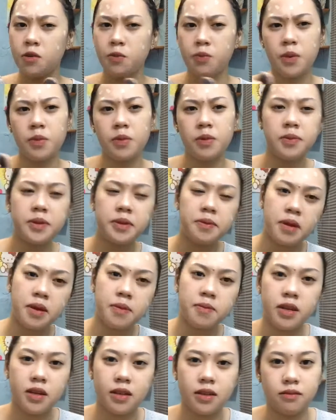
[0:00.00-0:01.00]
probably
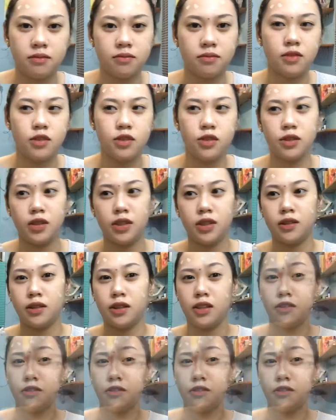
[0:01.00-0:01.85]
maybe during.